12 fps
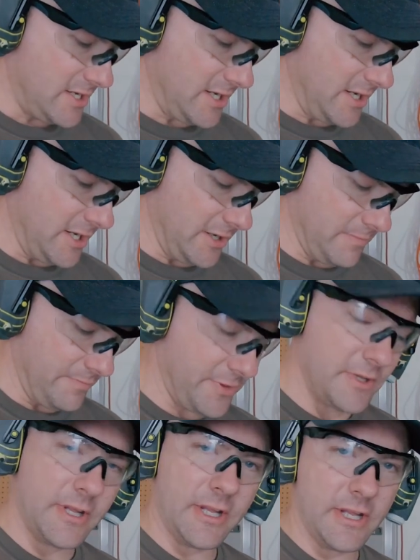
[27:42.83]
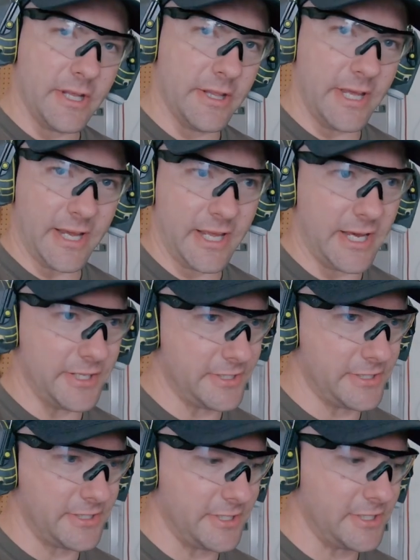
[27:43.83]
Um, in that case,
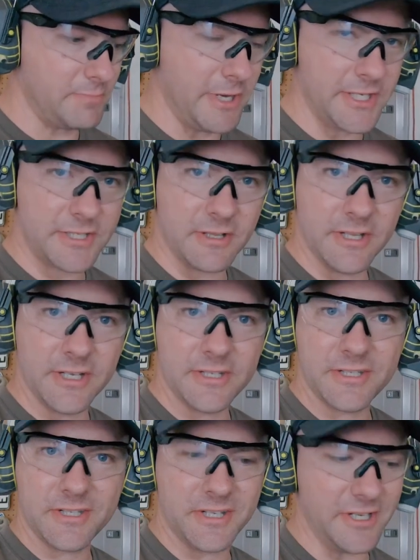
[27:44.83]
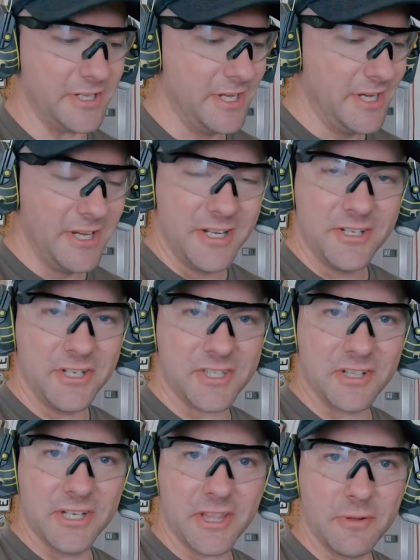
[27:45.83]
it's, it's best to let uh, just
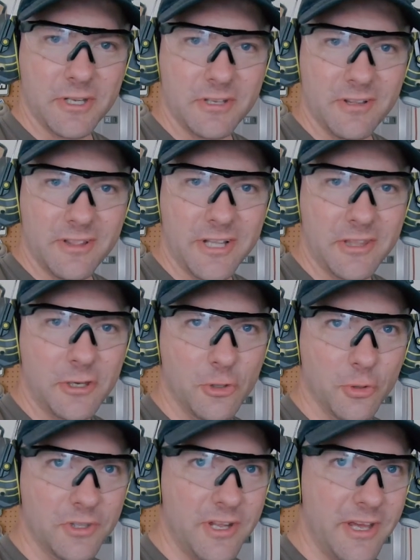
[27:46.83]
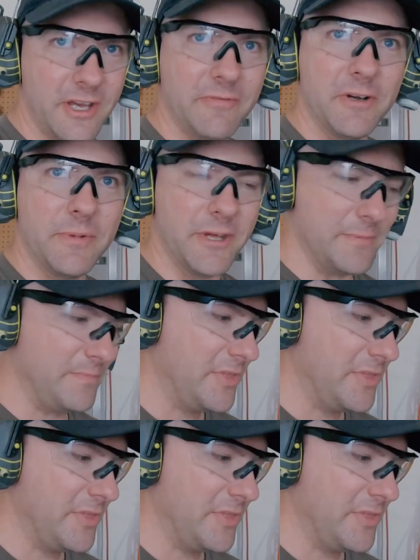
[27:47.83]
to let the let the tool take it from you.